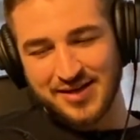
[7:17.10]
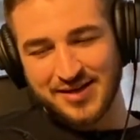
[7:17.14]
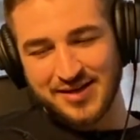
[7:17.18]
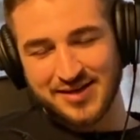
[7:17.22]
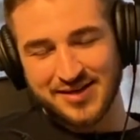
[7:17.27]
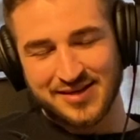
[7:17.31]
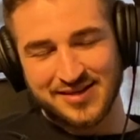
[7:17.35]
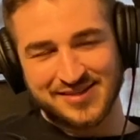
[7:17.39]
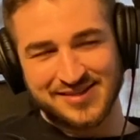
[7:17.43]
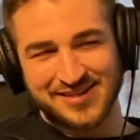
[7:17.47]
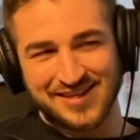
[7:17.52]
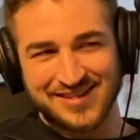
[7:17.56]

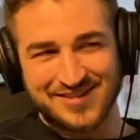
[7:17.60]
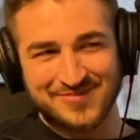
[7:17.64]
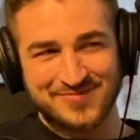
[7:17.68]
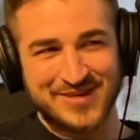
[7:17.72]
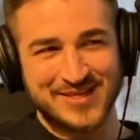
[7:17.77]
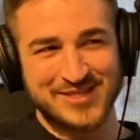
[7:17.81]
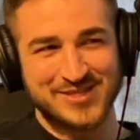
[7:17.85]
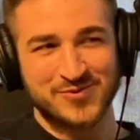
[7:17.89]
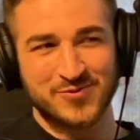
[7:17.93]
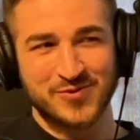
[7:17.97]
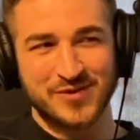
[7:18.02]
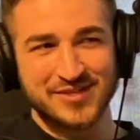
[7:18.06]
It's not the
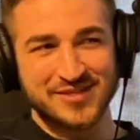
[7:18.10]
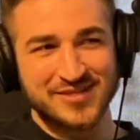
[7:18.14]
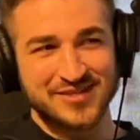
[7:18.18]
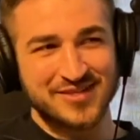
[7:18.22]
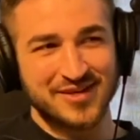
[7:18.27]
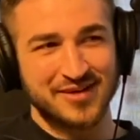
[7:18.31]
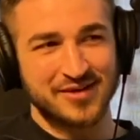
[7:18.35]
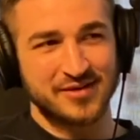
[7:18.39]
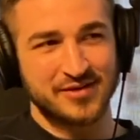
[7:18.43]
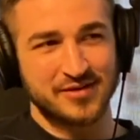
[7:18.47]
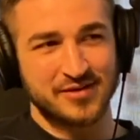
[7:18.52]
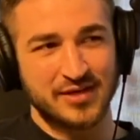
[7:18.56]
best way to
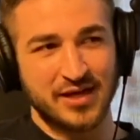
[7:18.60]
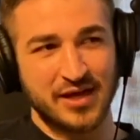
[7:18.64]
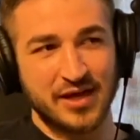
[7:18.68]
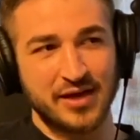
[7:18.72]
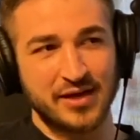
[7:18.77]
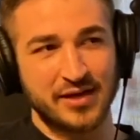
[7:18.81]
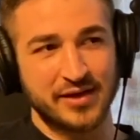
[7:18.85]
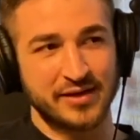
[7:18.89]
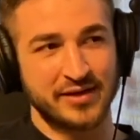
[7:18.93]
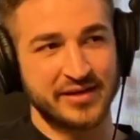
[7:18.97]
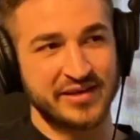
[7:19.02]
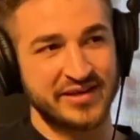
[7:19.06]
start your
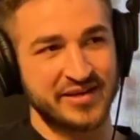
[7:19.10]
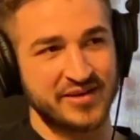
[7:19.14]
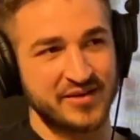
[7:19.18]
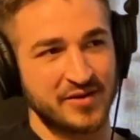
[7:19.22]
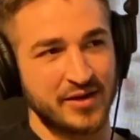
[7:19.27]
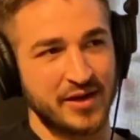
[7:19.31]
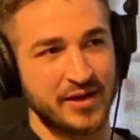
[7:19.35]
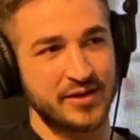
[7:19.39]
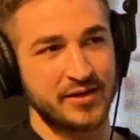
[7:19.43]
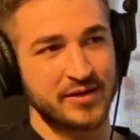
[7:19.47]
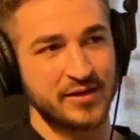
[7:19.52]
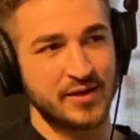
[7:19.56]
day,
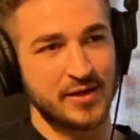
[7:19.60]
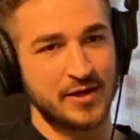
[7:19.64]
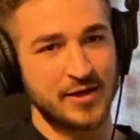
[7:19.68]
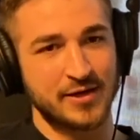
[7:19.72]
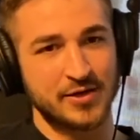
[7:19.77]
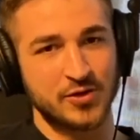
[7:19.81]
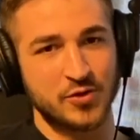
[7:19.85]
right?